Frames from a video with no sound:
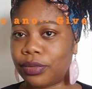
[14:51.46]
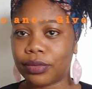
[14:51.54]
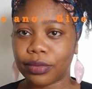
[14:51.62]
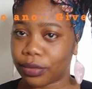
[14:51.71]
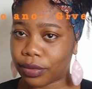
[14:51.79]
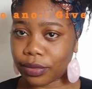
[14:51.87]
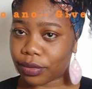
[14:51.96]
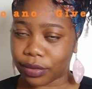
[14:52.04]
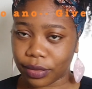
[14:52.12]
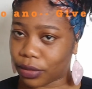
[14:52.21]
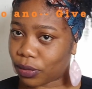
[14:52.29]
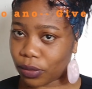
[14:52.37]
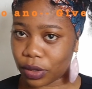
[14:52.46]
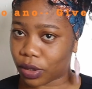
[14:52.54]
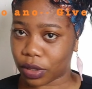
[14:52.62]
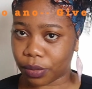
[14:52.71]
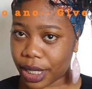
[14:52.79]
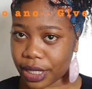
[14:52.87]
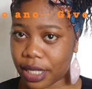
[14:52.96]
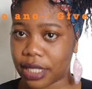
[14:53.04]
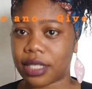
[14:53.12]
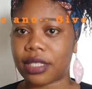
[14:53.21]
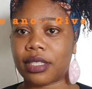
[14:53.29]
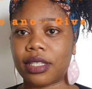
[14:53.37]
It doesn't make
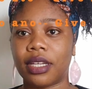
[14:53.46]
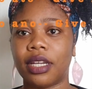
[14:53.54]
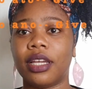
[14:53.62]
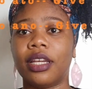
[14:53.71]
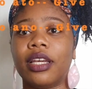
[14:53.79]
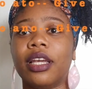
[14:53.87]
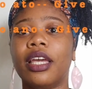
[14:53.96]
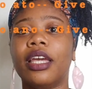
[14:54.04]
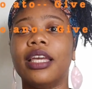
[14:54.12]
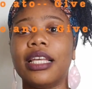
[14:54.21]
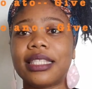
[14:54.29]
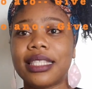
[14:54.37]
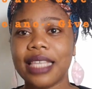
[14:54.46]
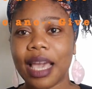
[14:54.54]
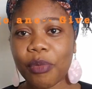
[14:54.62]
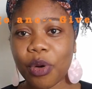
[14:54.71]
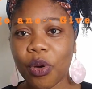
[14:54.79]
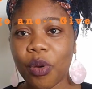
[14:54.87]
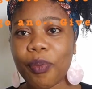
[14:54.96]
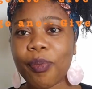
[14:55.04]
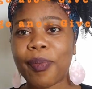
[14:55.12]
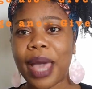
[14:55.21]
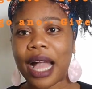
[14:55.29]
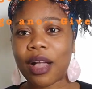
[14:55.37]
sense. It's nyemu
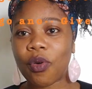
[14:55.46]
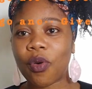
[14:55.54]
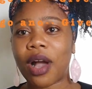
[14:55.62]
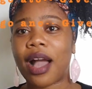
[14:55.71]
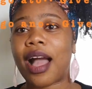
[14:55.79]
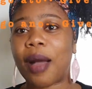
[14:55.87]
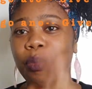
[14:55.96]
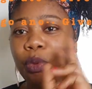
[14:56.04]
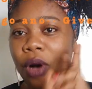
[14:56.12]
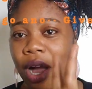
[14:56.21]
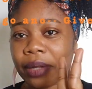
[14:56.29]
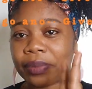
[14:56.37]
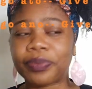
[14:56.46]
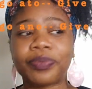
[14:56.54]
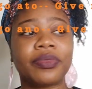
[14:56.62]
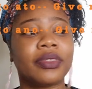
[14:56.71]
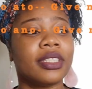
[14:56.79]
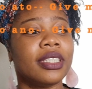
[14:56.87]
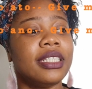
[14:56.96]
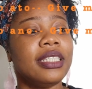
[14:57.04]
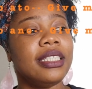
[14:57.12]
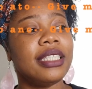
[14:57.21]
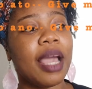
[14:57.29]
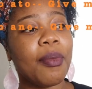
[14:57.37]
mango abua.
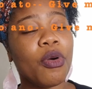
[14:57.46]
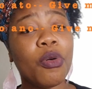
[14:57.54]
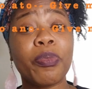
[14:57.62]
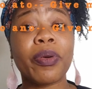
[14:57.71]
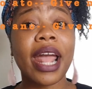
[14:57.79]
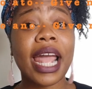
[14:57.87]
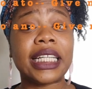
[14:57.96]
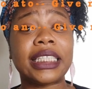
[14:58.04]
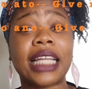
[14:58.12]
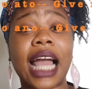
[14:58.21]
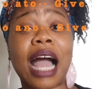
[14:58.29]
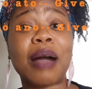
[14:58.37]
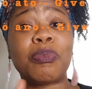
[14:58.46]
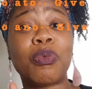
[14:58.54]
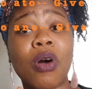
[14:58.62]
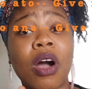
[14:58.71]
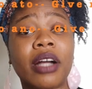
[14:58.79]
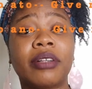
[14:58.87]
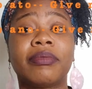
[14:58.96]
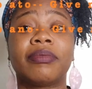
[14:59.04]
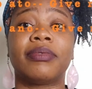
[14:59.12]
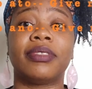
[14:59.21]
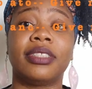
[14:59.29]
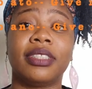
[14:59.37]
Nyemu bread abua.
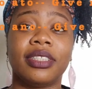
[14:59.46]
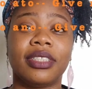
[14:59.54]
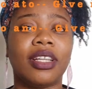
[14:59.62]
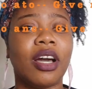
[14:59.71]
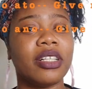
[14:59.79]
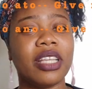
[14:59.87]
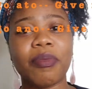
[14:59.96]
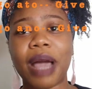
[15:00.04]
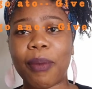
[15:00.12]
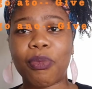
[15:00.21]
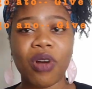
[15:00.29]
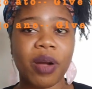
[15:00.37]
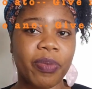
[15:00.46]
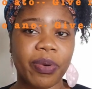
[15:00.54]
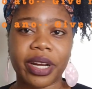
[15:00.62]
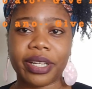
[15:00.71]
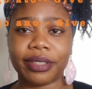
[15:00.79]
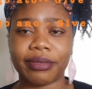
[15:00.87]
Not nyemu abua bread.